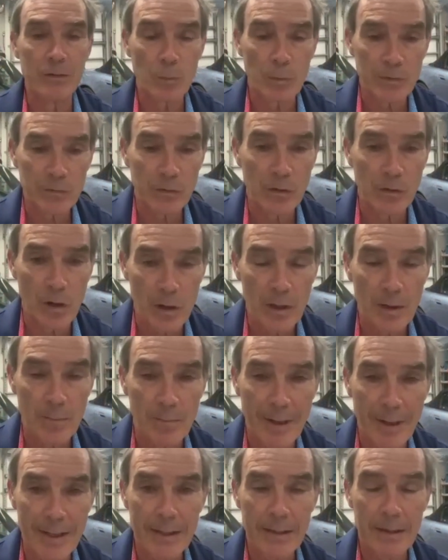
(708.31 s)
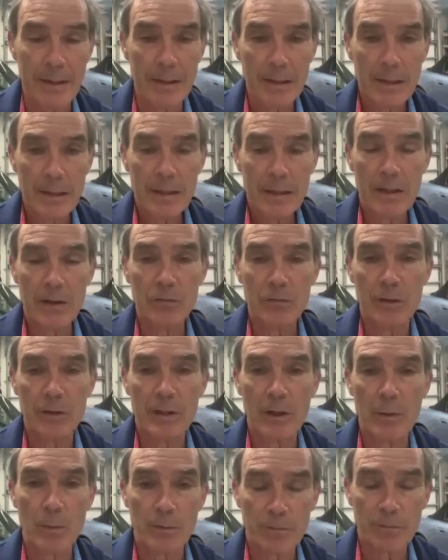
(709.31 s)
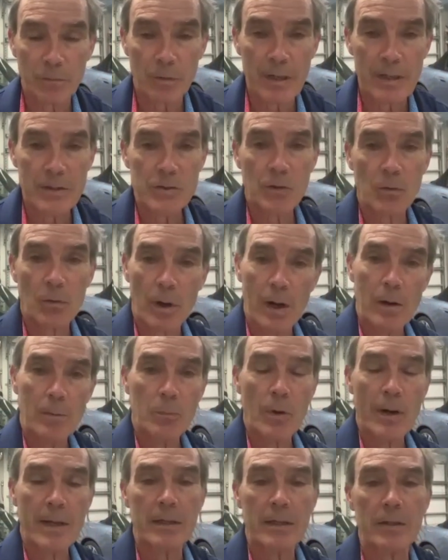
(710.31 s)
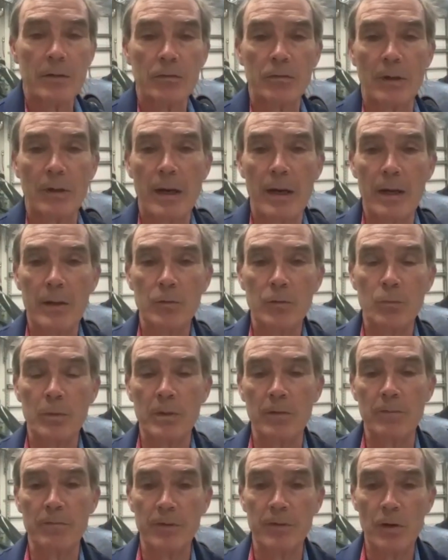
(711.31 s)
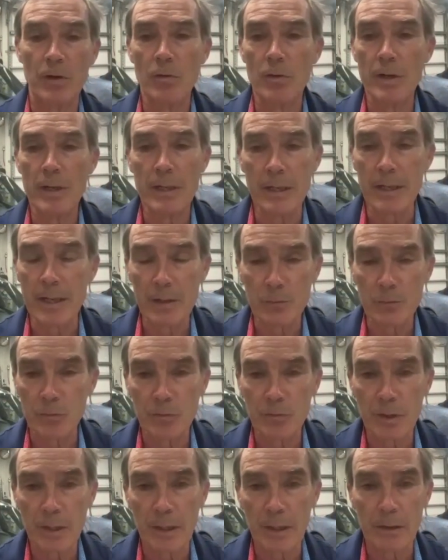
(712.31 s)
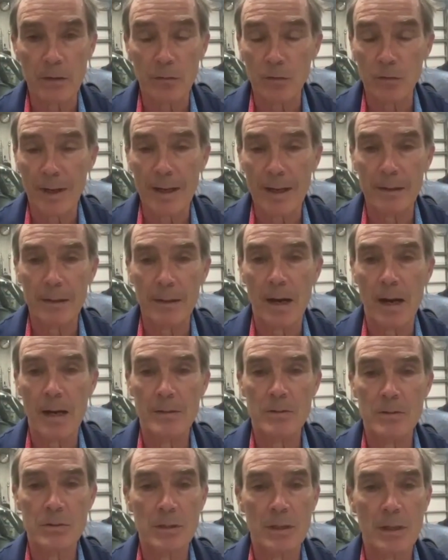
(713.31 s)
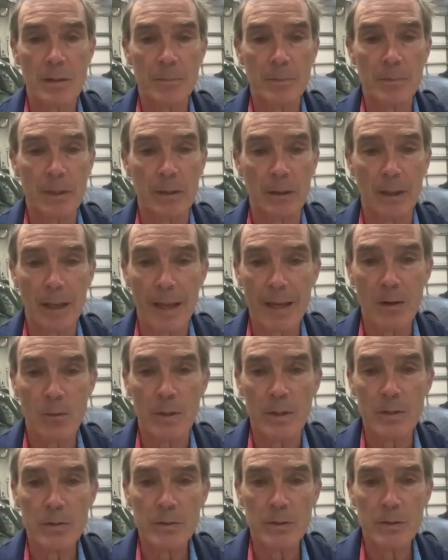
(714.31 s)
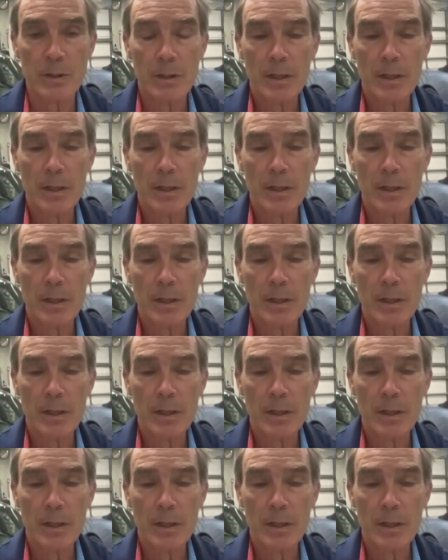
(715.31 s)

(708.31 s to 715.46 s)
What's going to make it is that they were fresh, groundbreaking designs with a very interesting design concept and language.